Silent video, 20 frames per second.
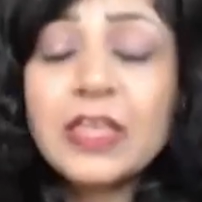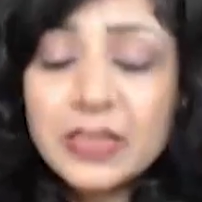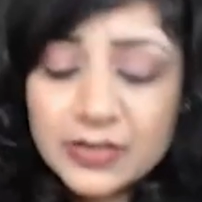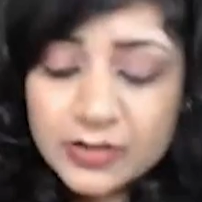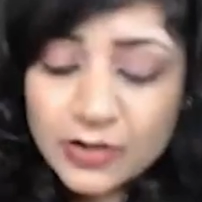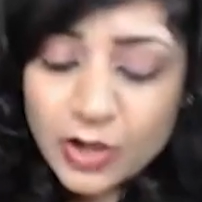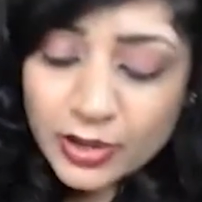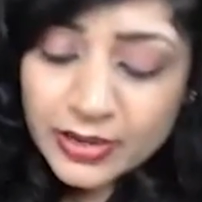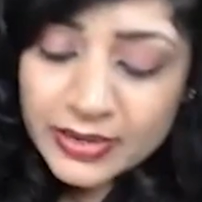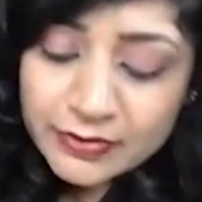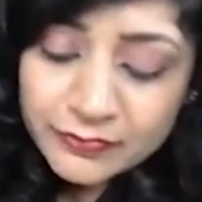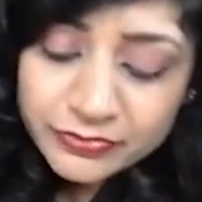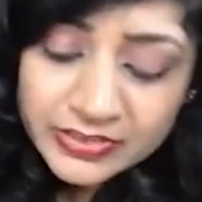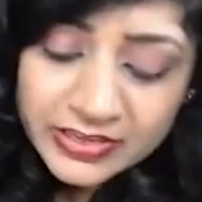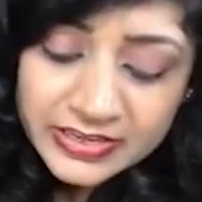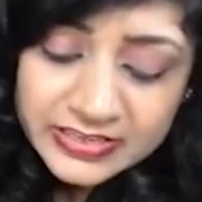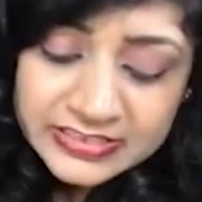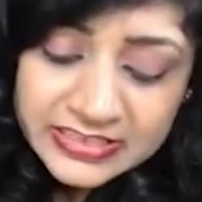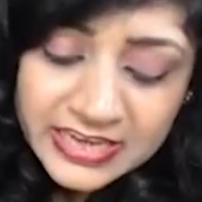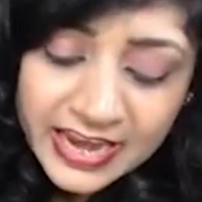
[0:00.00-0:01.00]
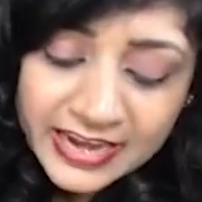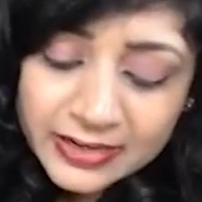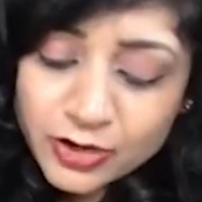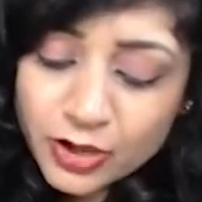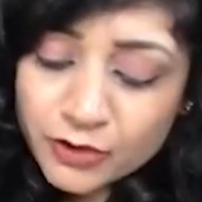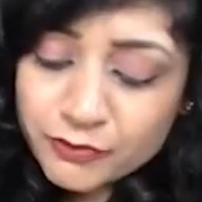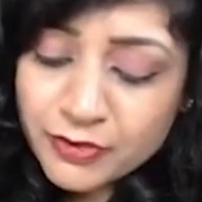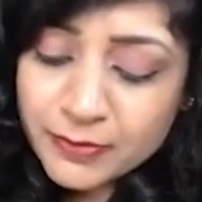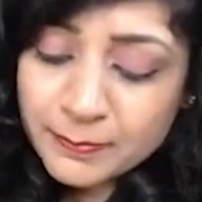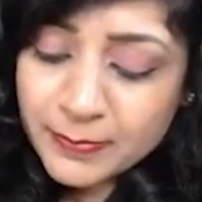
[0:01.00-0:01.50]
Now if this kind
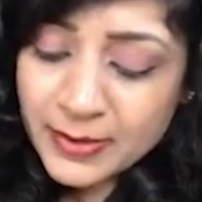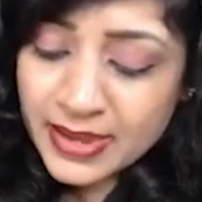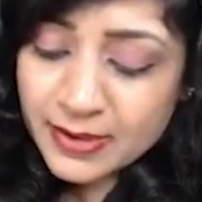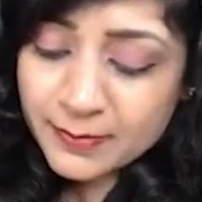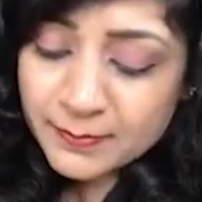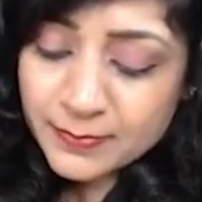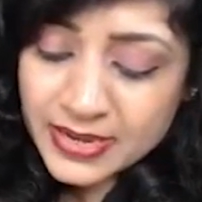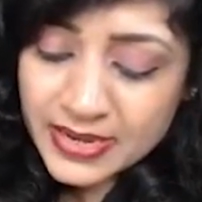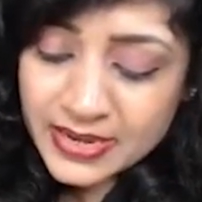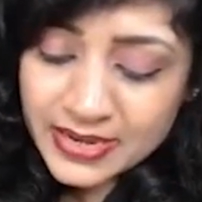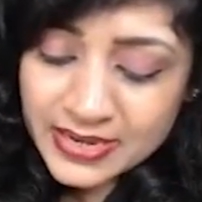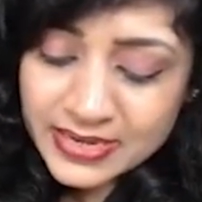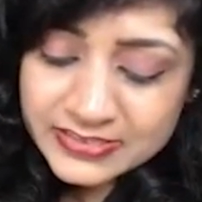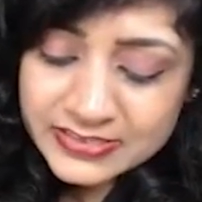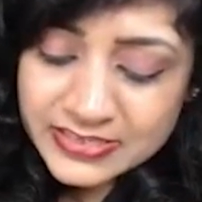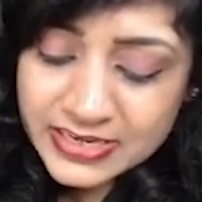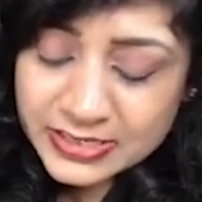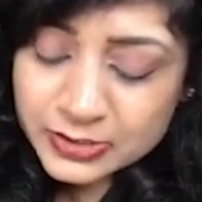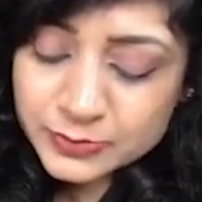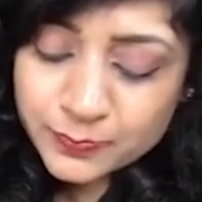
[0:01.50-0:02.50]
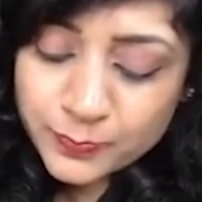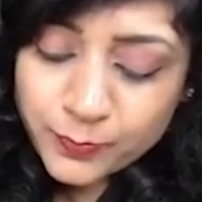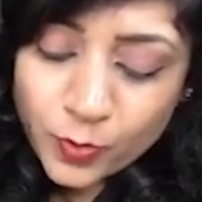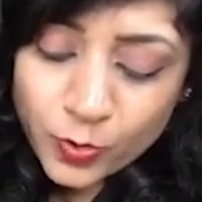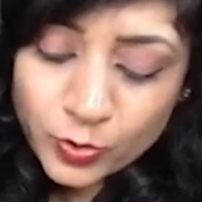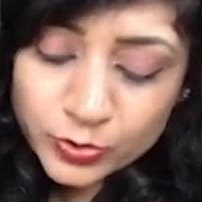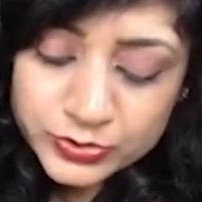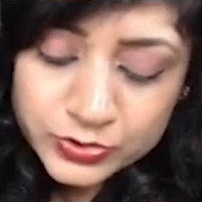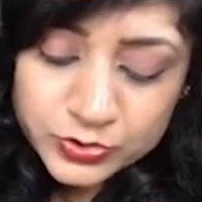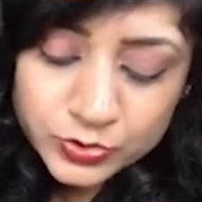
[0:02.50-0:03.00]
of a baby is
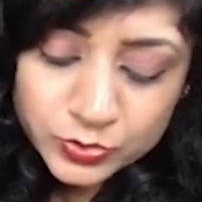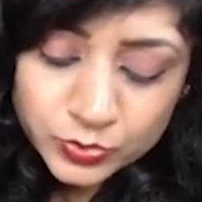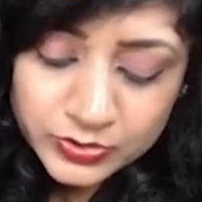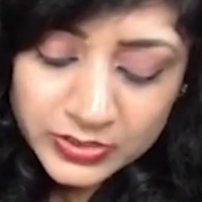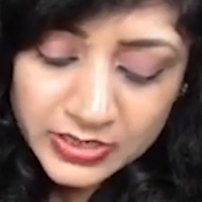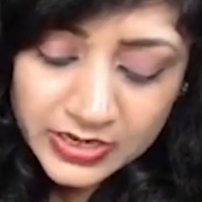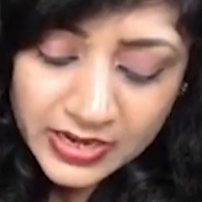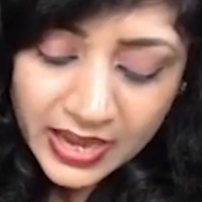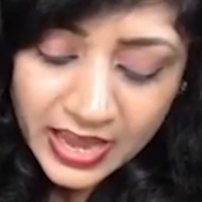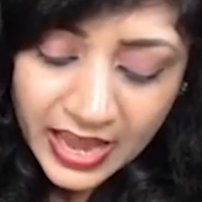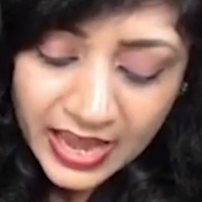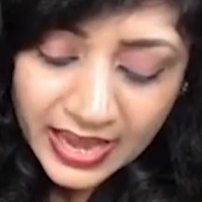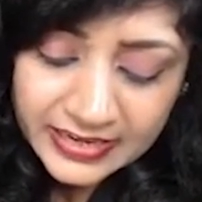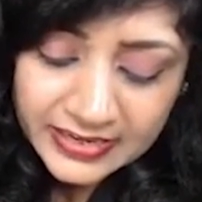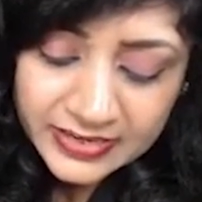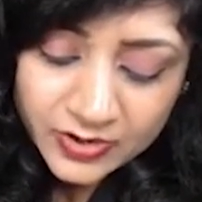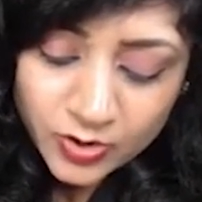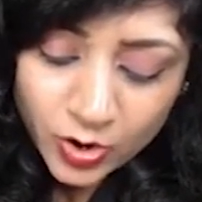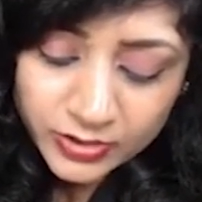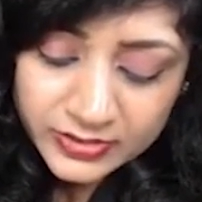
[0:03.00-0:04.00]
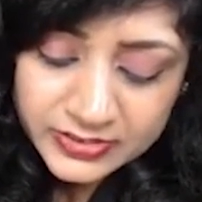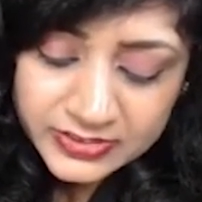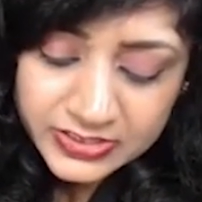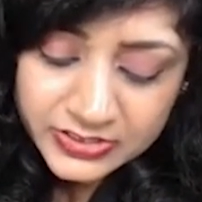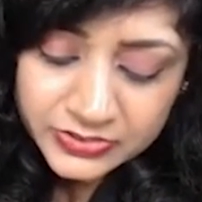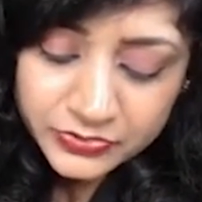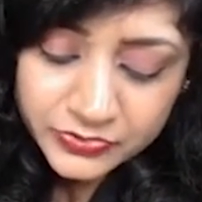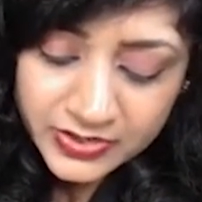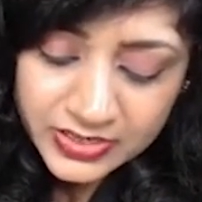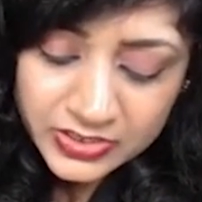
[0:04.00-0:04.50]
exposed to the high
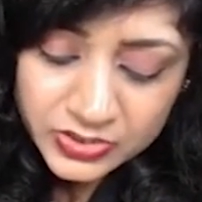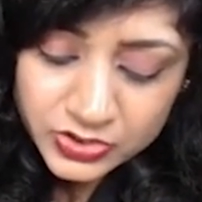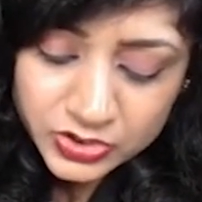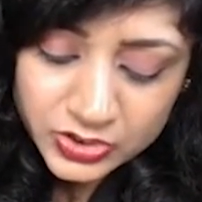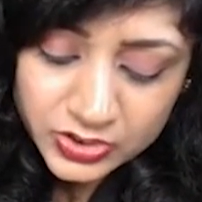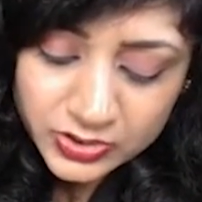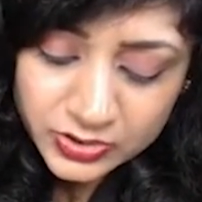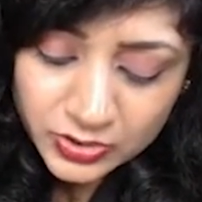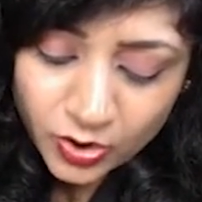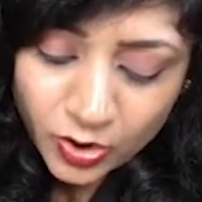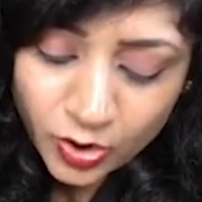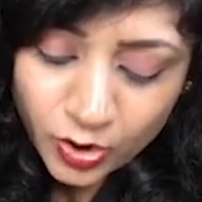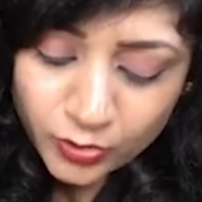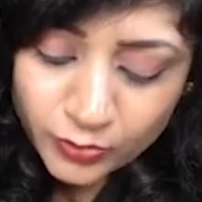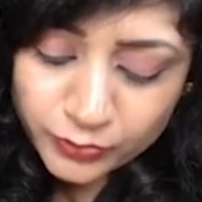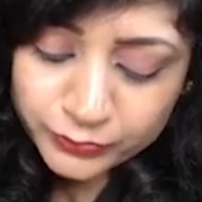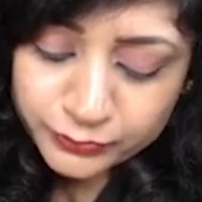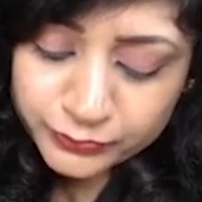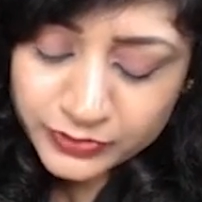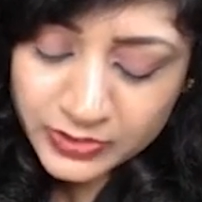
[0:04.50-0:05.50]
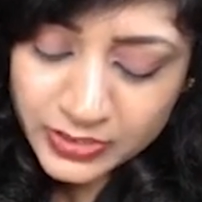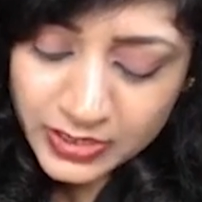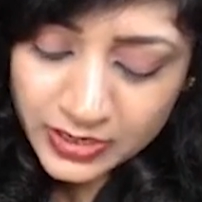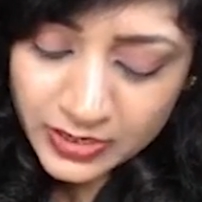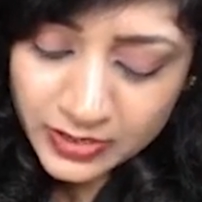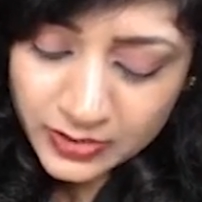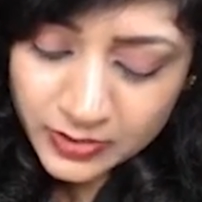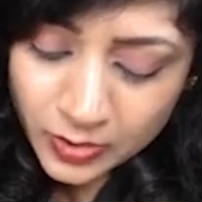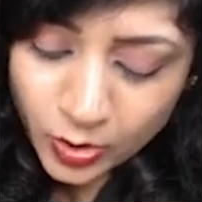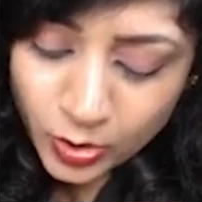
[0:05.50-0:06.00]
concentration of
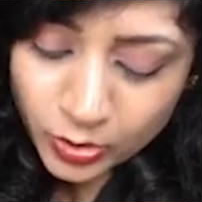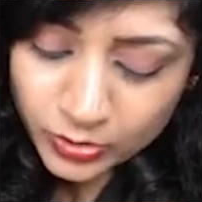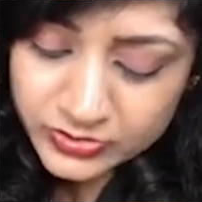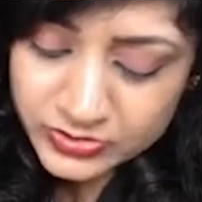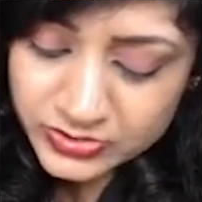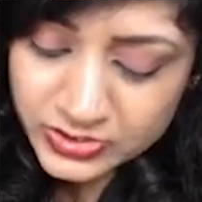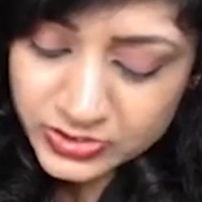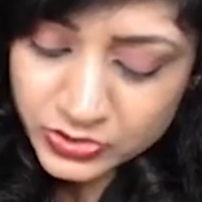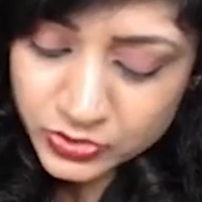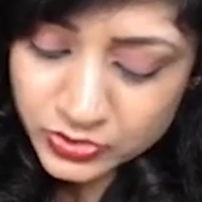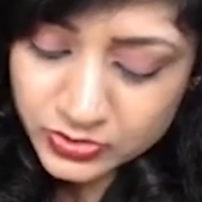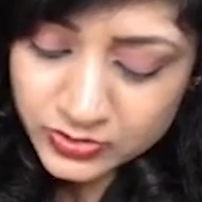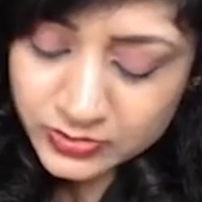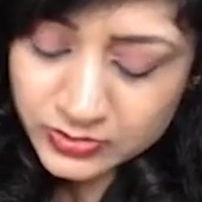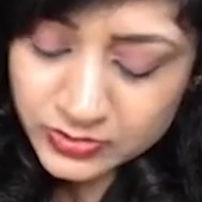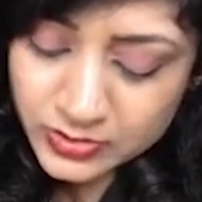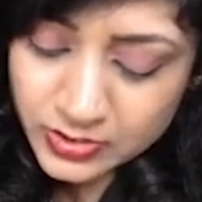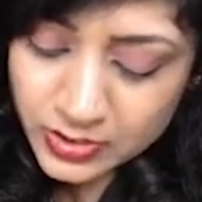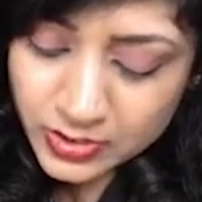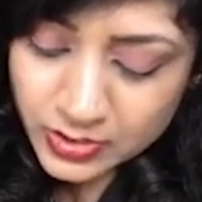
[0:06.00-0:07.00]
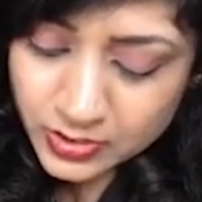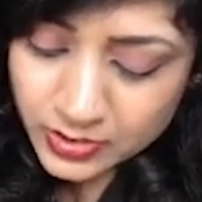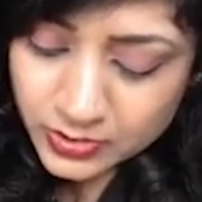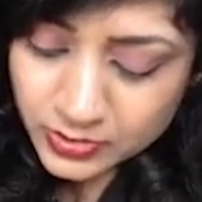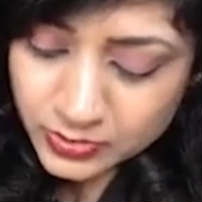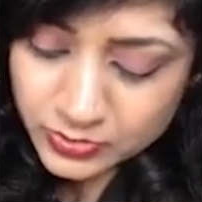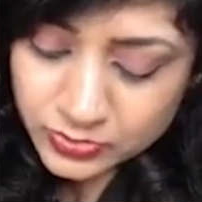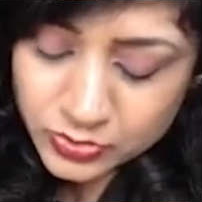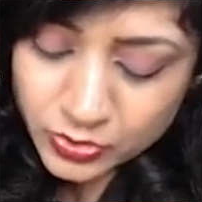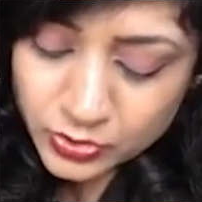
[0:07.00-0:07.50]
the oxygen,
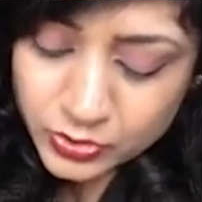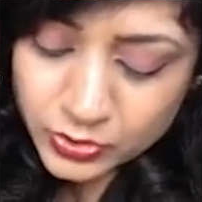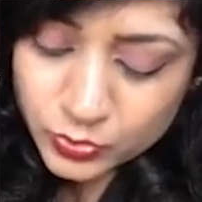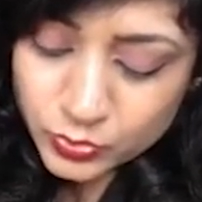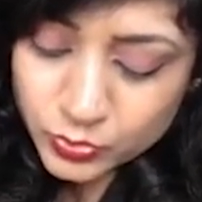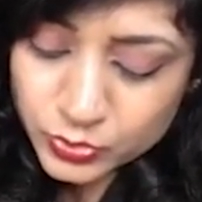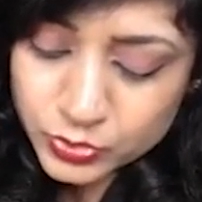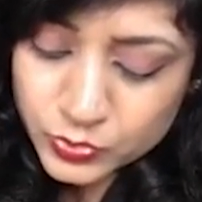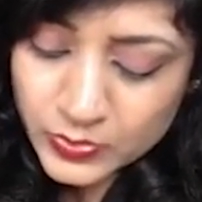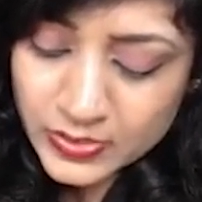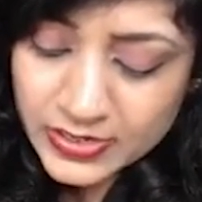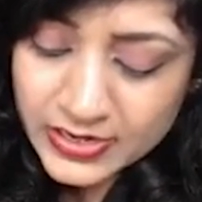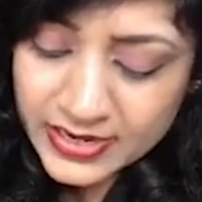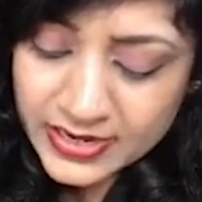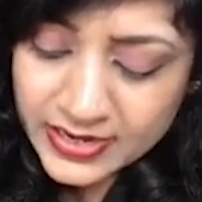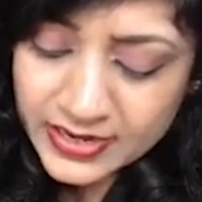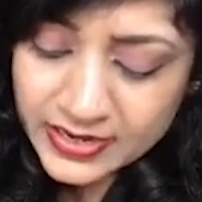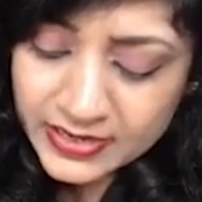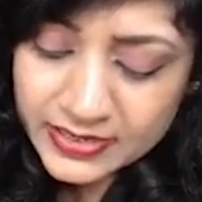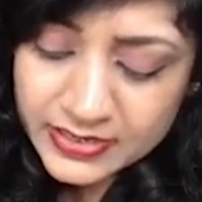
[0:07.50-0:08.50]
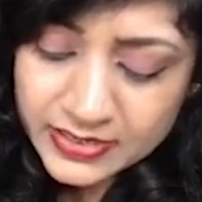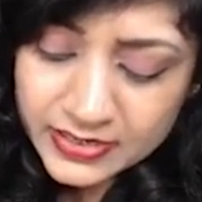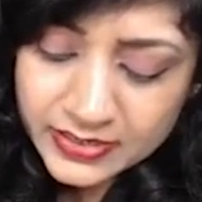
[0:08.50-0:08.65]
so usually